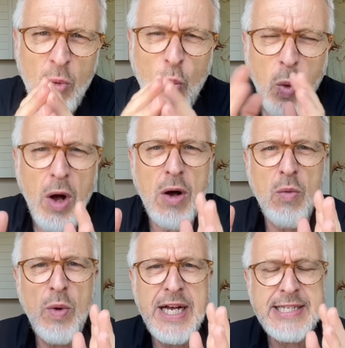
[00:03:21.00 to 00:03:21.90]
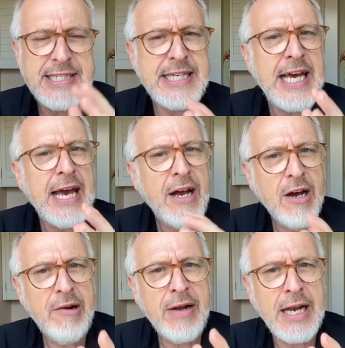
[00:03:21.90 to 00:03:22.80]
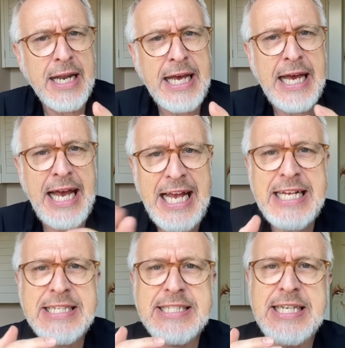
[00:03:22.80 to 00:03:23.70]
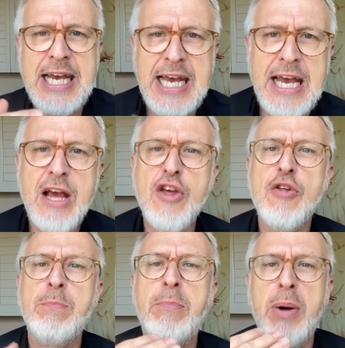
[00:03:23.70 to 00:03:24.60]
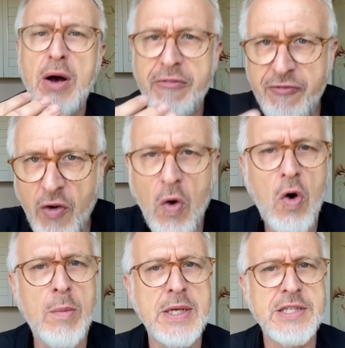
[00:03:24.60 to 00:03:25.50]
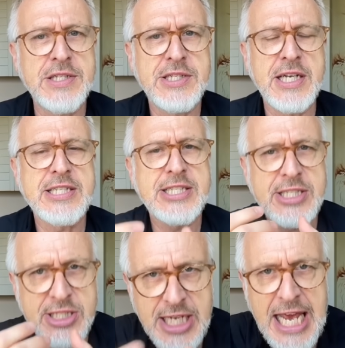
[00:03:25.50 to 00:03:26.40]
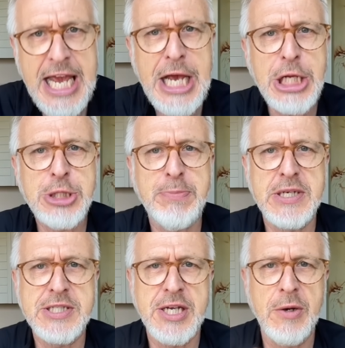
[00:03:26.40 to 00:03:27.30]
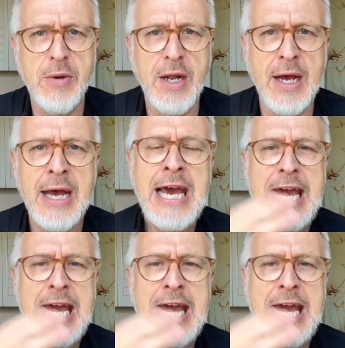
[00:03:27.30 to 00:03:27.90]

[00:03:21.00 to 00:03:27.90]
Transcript: what we're seeing currently is his performance, a stage persona,